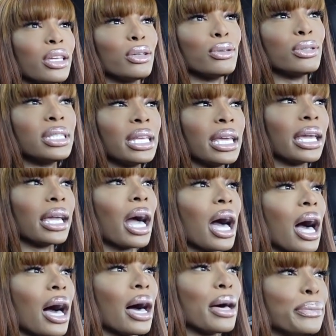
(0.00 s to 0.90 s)
using
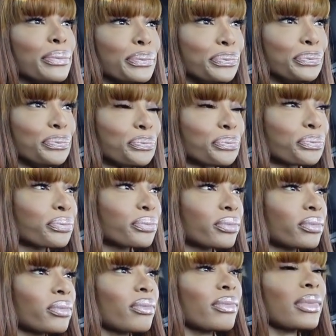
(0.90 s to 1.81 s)
um,
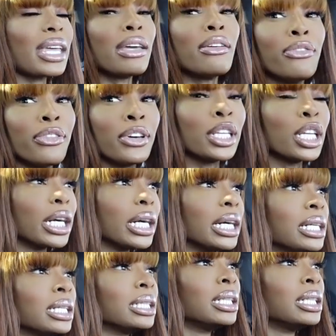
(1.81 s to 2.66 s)
filler.